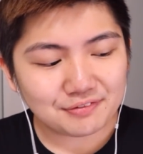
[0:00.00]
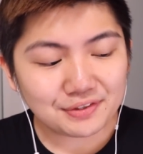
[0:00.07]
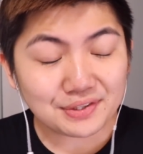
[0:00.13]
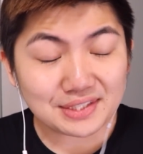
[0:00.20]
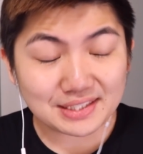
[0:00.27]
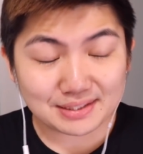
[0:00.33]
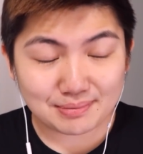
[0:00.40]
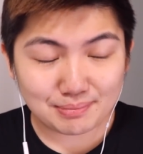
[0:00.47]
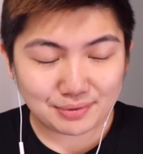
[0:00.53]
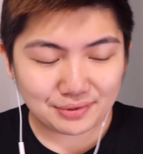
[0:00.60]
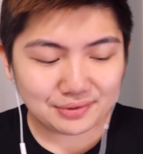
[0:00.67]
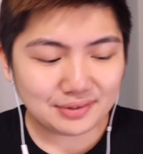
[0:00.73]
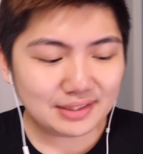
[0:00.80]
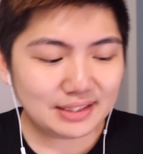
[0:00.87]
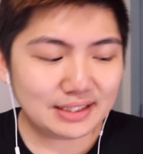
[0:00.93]
very
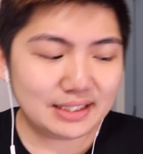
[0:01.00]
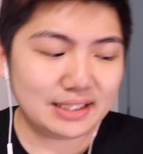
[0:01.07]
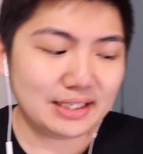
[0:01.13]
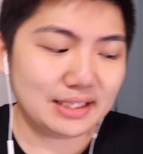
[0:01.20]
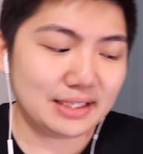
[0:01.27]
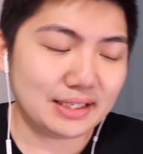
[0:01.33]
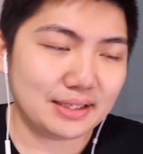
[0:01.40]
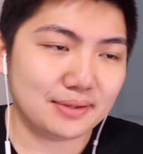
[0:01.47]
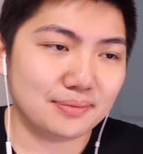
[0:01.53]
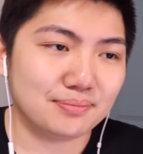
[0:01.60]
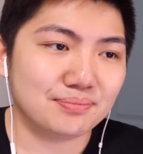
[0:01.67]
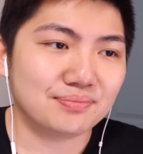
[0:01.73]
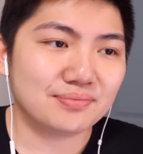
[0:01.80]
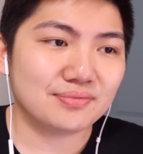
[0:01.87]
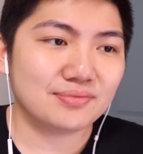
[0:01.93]
simple. The
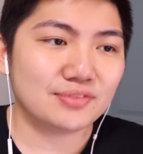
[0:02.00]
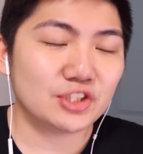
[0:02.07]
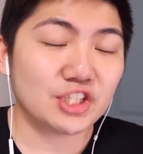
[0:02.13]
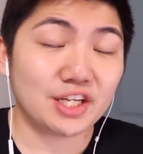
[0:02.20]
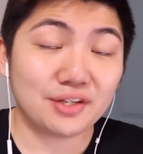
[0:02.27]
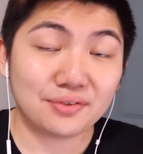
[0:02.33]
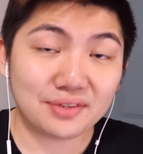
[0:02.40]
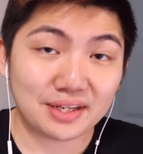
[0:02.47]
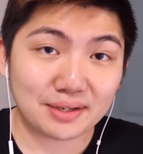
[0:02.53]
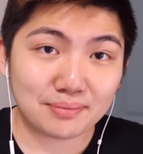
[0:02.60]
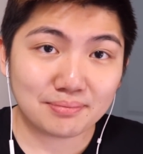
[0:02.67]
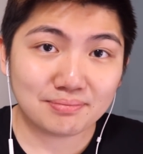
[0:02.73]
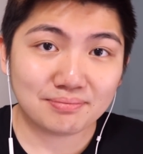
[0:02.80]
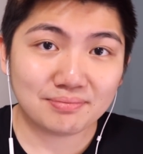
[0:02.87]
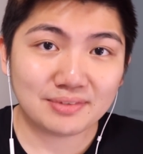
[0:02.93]
channel
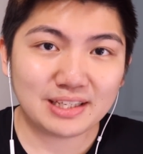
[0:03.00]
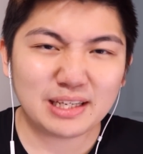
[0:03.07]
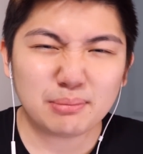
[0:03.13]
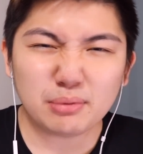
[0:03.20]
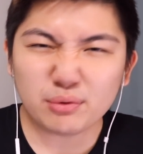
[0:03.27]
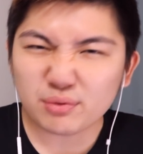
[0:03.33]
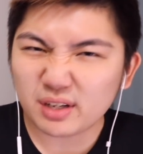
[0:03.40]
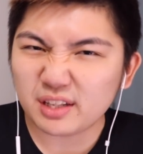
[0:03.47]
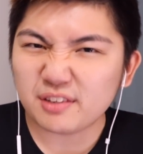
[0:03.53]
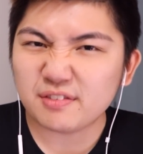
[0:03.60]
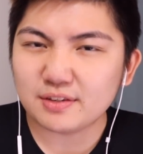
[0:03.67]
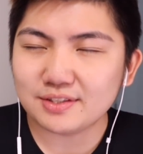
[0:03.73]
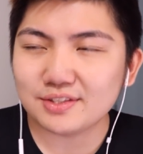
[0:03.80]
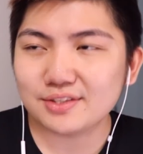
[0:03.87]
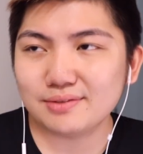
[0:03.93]
name, keep it
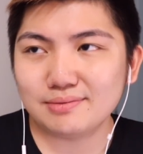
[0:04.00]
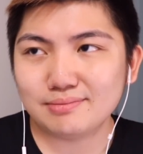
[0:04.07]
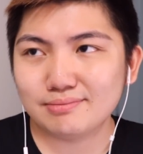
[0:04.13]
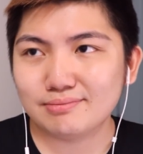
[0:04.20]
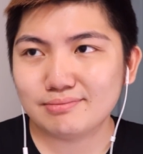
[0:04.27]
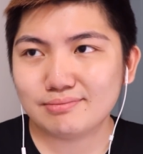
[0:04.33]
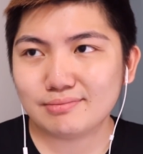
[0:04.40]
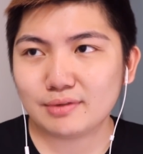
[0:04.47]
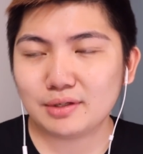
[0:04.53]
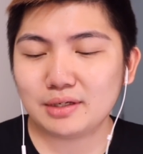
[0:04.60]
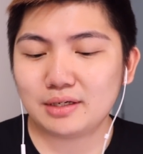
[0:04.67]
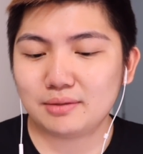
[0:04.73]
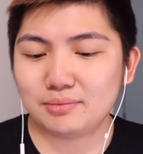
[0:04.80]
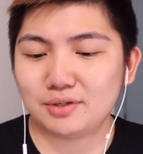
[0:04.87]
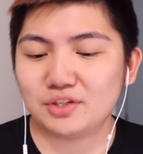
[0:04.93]
relevant,
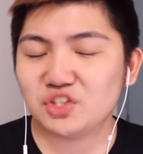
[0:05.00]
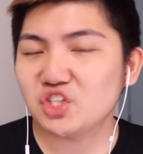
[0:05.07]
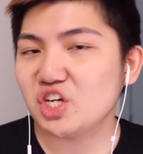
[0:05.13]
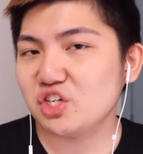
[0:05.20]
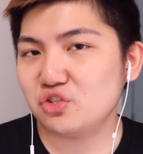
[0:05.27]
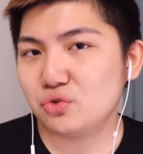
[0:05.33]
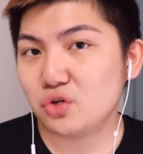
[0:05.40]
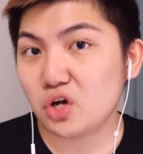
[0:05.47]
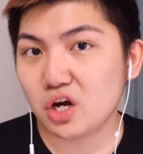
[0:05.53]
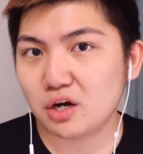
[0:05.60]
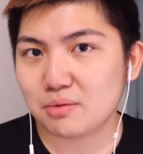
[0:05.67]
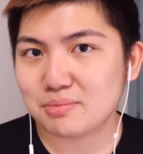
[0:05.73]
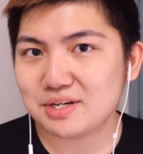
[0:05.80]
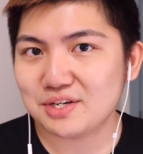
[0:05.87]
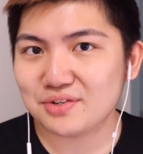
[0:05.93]
because you're not doing
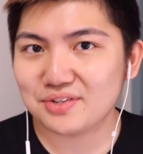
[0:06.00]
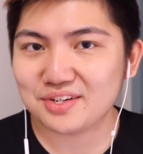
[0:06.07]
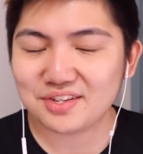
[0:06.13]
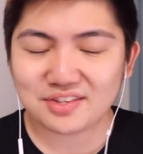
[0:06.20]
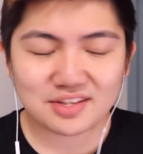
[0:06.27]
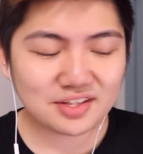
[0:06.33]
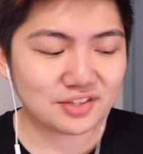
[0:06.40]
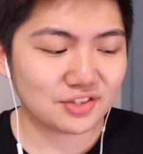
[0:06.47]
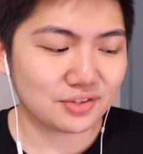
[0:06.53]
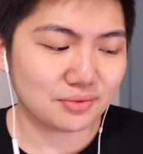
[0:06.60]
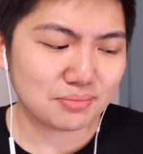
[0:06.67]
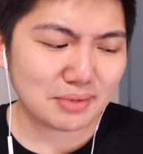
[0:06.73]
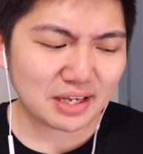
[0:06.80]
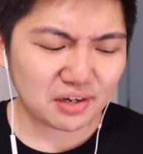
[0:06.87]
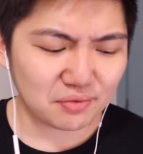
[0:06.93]
comedy or anything, so
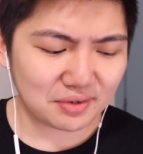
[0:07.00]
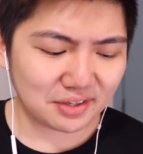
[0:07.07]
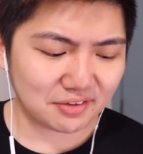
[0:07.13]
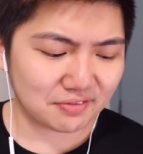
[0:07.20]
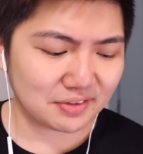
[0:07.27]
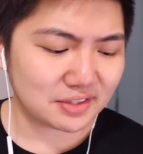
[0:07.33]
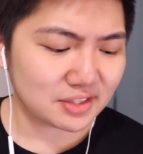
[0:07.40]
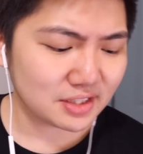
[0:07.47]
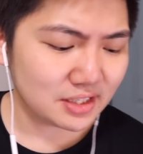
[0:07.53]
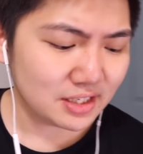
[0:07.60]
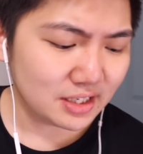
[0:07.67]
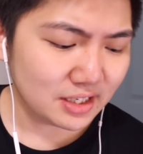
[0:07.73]
make it relevant.